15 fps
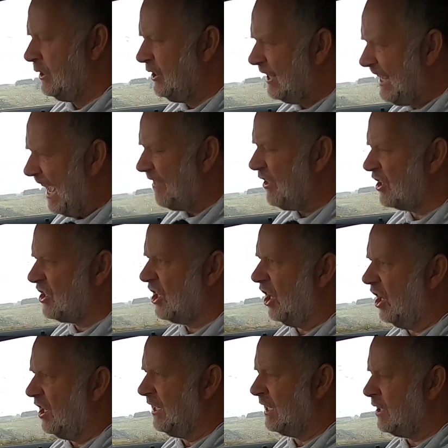You get the
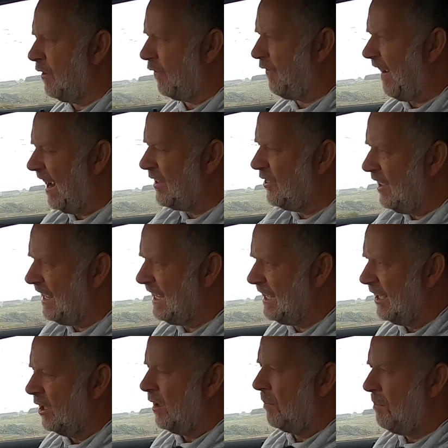turning, you find
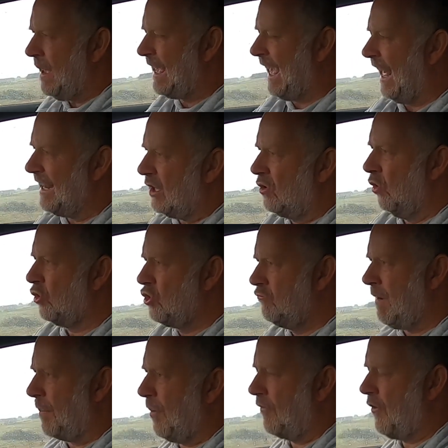the mechanical
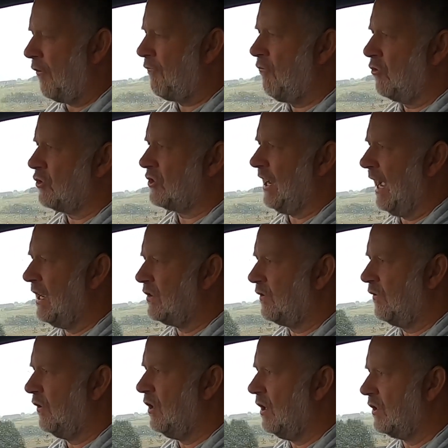grip of the front
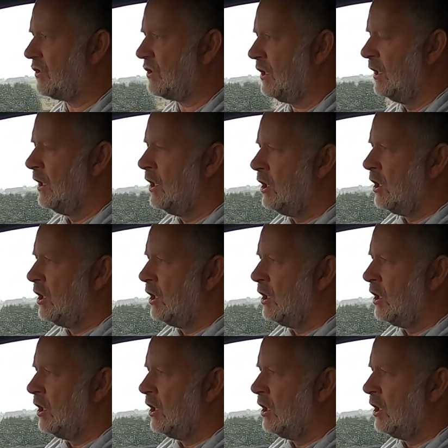tyres first,